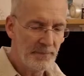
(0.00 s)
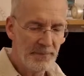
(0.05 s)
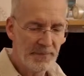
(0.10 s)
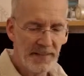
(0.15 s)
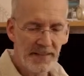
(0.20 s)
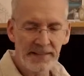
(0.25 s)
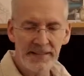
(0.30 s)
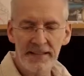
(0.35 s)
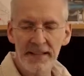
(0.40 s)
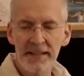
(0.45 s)

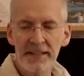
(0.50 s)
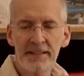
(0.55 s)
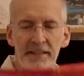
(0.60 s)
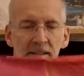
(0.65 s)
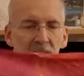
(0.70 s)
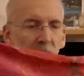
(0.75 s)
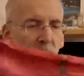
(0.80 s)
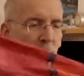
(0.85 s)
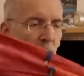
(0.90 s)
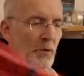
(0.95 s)
Then
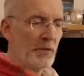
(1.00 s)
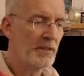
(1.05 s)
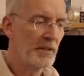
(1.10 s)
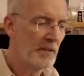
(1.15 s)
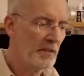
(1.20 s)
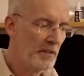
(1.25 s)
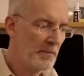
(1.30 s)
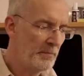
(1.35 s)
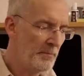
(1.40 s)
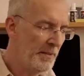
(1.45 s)
later I put
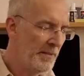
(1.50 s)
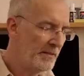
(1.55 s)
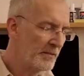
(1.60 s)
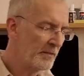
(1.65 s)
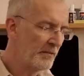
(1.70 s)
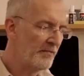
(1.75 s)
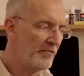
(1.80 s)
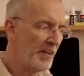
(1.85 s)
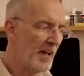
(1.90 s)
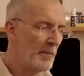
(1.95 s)
a piece
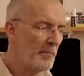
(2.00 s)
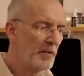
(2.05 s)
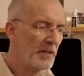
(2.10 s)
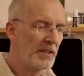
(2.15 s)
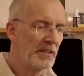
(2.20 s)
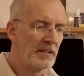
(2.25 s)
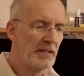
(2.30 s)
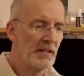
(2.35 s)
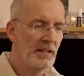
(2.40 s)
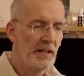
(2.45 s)
of
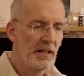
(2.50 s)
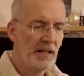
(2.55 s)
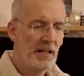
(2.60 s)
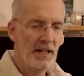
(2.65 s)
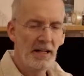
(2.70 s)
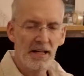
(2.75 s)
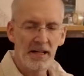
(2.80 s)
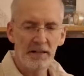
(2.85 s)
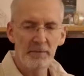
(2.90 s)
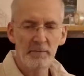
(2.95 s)
fabric
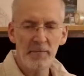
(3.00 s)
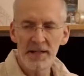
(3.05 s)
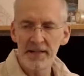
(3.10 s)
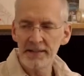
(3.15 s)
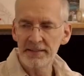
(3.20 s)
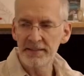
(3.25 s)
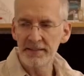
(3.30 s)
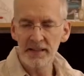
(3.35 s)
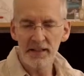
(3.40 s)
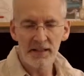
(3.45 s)
and
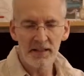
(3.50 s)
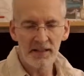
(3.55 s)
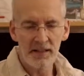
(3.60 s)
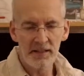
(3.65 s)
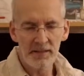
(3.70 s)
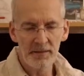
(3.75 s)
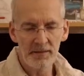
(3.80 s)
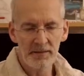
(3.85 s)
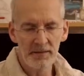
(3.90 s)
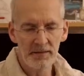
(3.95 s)
made
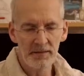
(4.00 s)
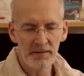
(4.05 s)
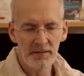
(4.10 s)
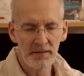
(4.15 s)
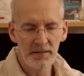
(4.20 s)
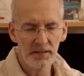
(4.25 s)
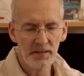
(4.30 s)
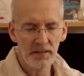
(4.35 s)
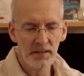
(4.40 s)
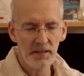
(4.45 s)

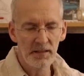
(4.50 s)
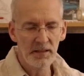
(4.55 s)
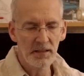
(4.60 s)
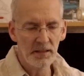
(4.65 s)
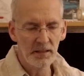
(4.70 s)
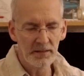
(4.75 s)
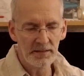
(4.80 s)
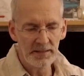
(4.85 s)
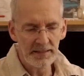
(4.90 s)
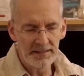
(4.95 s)

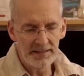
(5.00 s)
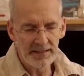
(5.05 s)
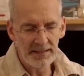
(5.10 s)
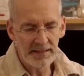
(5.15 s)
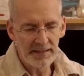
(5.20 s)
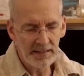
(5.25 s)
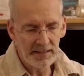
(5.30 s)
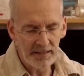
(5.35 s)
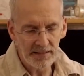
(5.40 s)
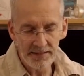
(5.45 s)
this
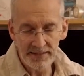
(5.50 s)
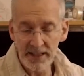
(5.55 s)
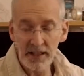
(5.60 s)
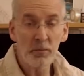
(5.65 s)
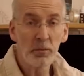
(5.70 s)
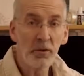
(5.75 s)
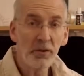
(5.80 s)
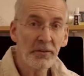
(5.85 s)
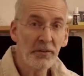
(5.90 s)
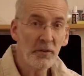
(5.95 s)
little, there
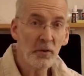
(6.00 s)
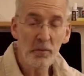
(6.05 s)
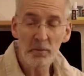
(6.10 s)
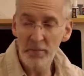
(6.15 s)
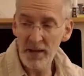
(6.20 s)
was no